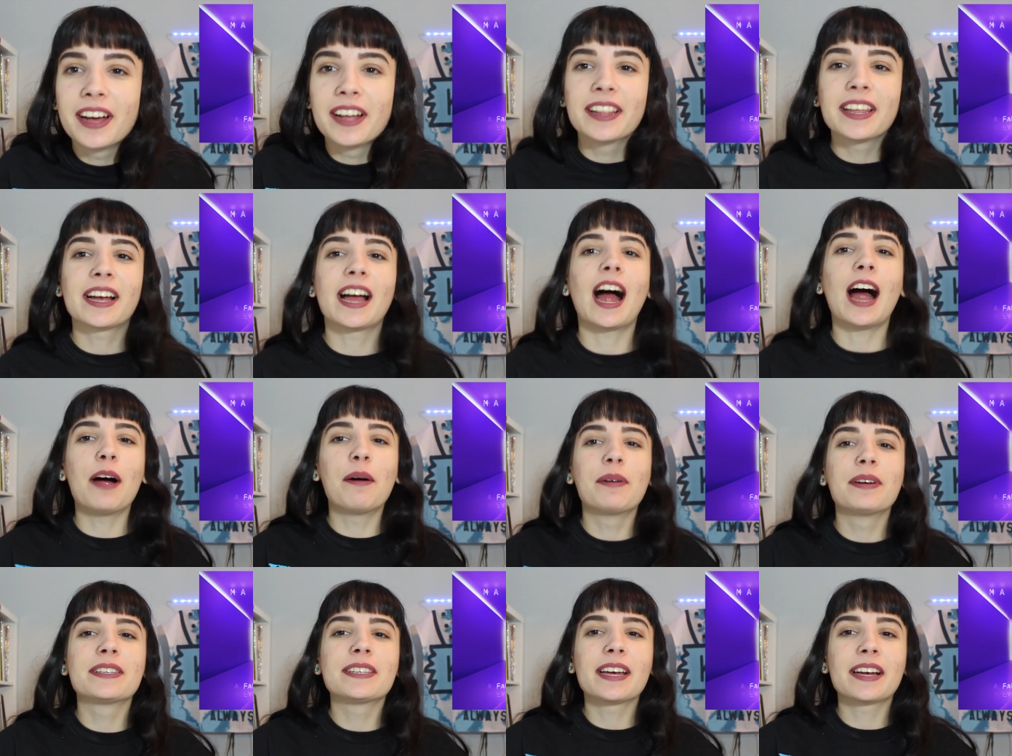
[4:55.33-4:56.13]
Like, I
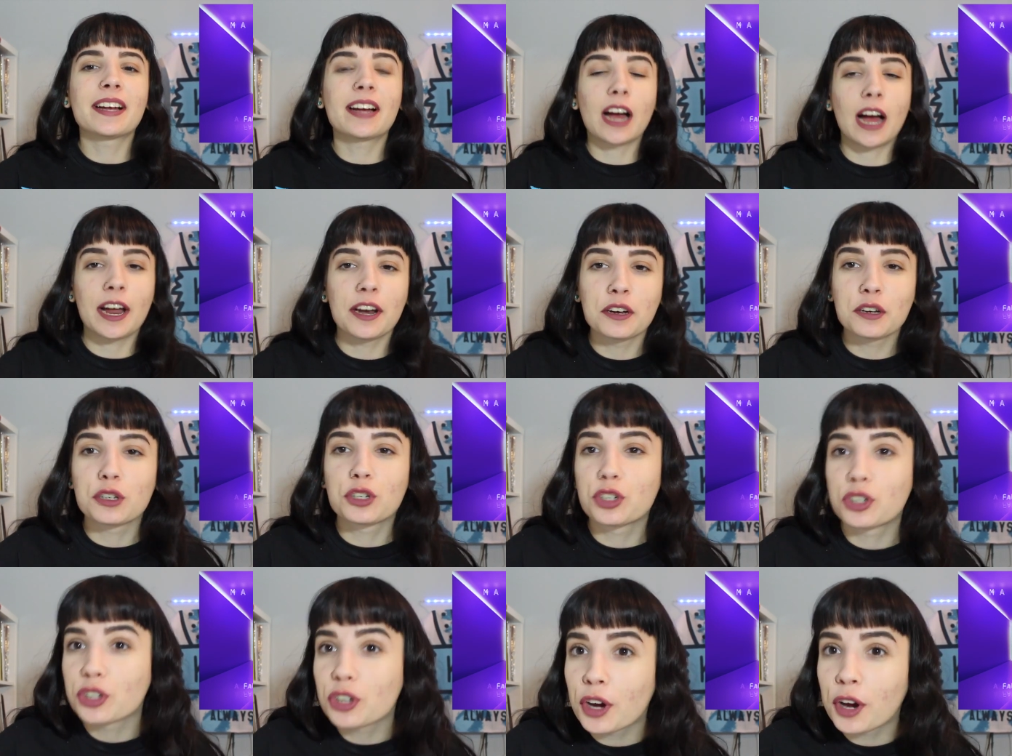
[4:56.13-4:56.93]
was like kind of
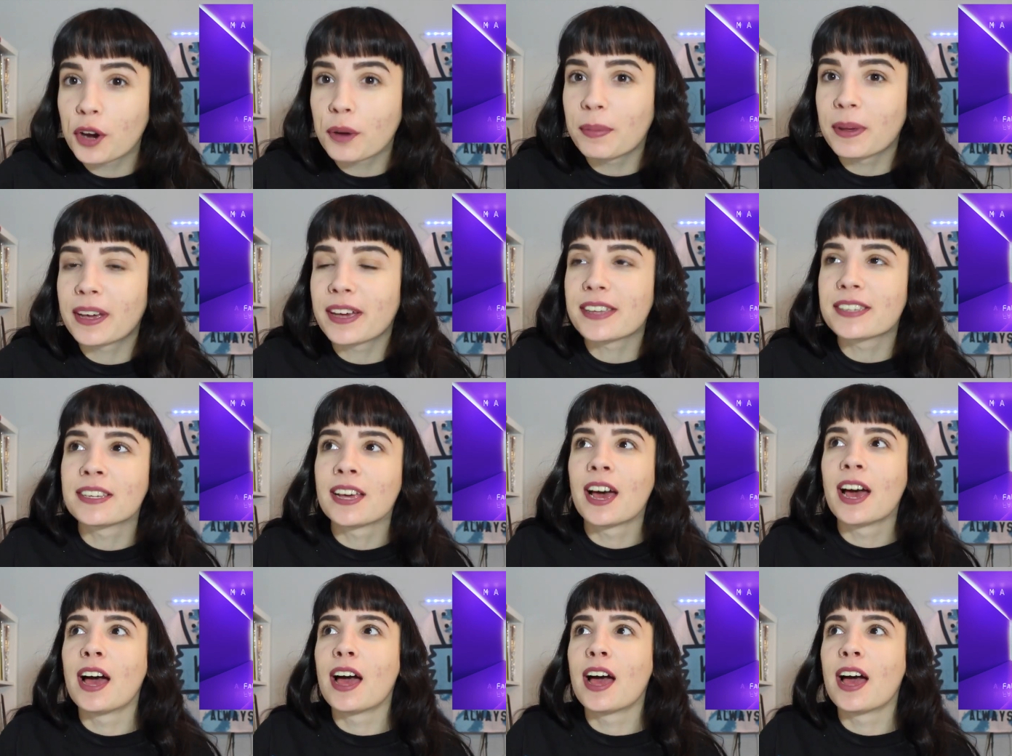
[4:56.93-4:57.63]
shook because